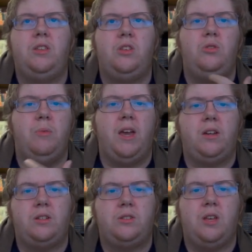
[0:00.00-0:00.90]
then you
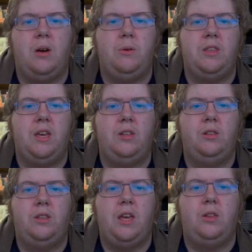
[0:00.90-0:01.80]
make it so that way
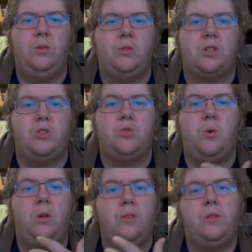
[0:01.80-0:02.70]
they lose control